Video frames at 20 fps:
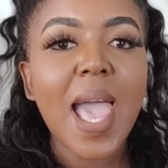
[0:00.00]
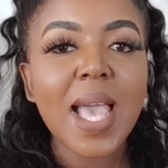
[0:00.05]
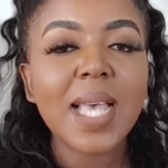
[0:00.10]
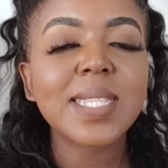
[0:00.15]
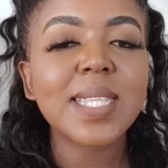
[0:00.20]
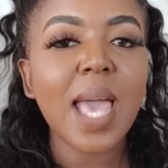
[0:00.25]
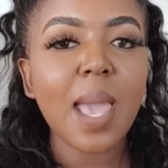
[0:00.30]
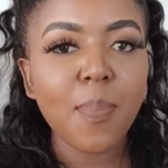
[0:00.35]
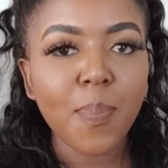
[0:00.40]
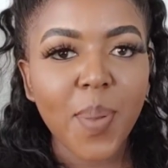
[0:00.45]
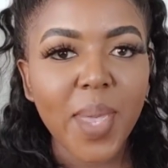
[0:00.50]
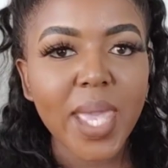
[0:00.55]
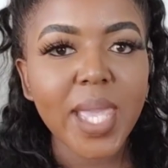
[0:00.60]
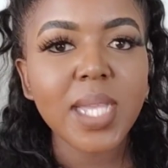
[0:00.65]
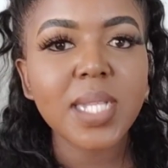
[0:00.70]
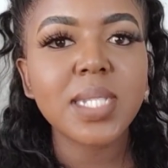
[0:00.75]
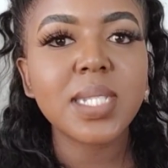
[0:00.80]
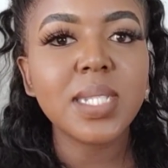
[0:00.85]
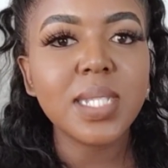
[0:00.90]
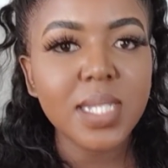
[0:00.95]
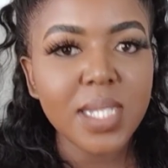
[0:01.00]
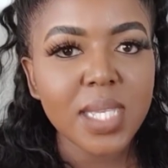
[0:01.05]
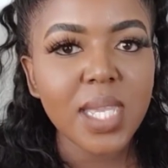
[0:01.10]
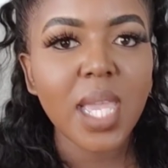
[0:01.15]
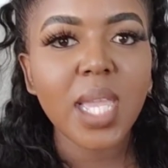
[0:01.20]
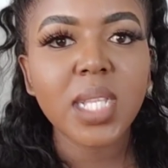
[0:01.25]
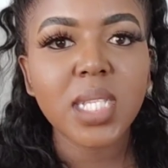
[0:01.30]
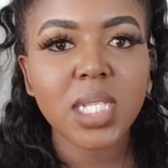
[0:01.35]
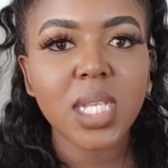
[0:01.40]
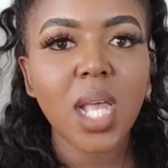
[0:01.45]
as I paid
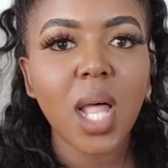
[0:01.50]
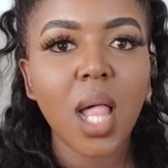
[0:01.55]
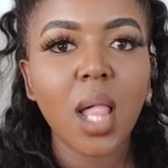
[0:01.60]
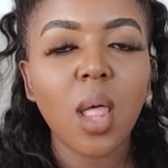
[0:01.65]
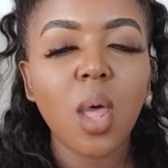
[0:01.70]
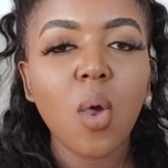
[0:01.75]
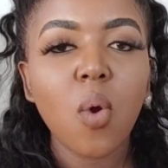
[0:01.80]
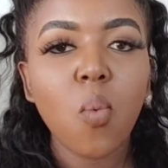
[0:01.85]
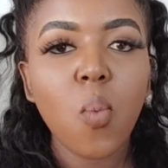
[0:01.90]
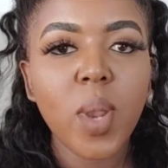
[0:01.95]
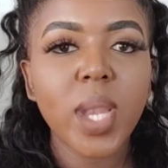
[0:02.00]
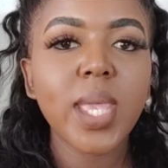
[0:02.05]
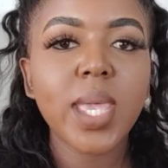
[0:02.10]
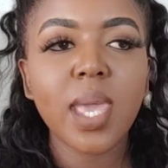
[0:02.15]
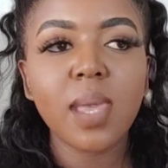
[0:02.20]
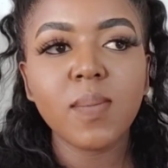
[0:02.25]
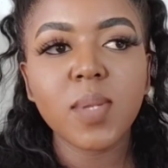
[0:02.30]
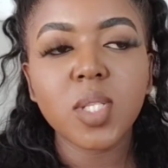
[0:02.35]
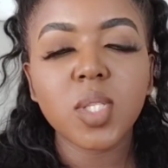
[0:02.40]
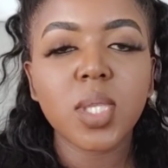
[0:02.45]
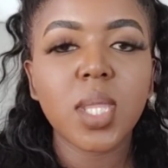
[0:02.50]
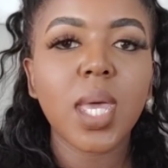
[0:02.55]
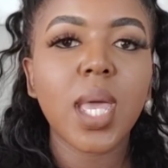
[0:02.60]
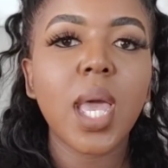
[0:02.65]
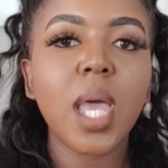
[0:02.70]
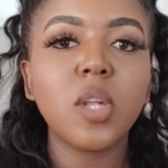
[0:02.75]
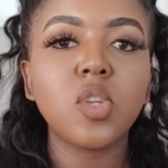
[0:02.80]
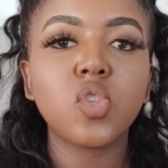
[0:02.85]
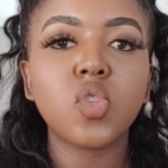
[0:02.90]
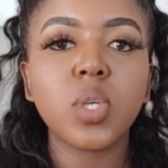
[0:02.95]
DHL when it came into the
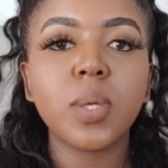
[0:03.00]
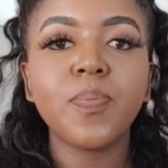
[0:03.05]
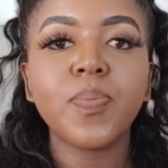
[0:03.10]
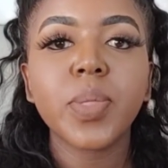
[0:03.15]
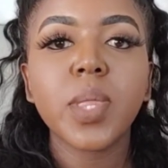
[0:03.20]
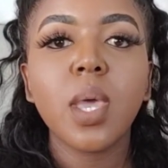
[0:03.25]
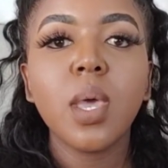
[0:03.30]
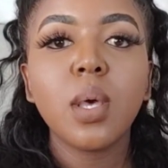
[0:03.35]
country.